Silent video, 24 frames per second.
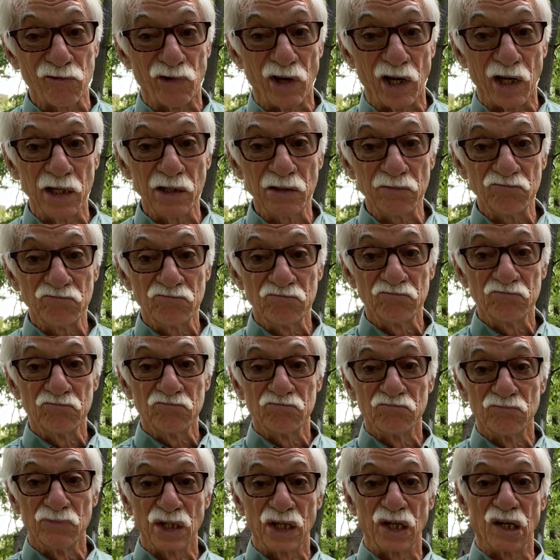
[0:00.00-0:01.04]
really,
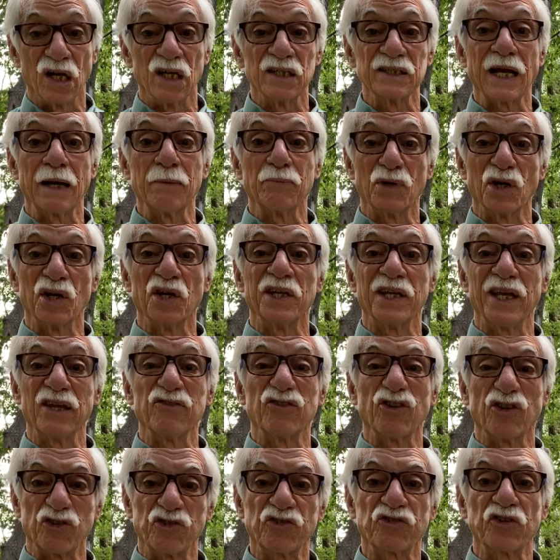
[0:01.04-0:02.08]
because I'm going to get
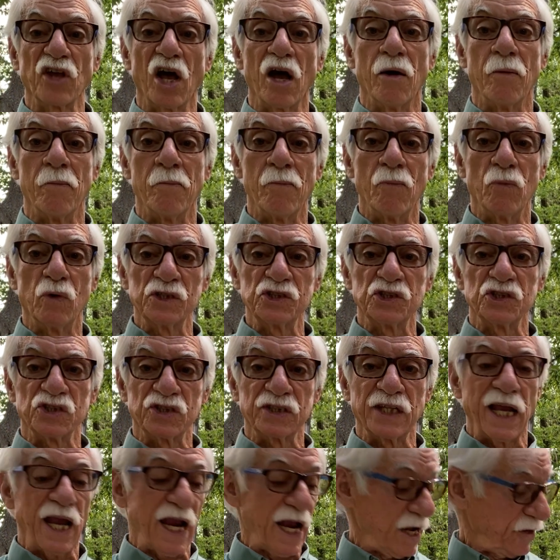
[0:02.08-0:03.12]
the sum, which is
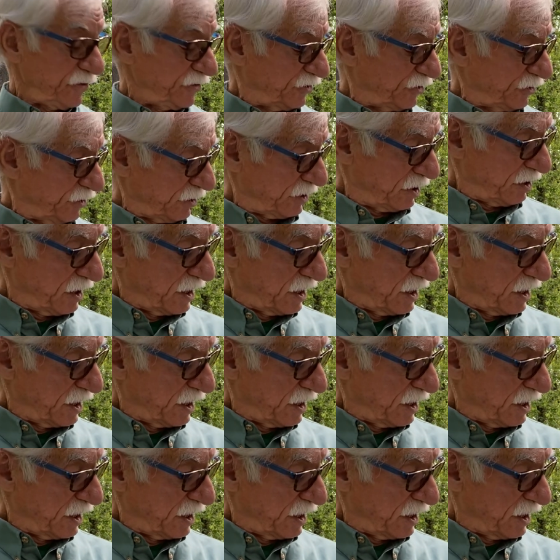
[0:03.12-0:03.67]
the answer,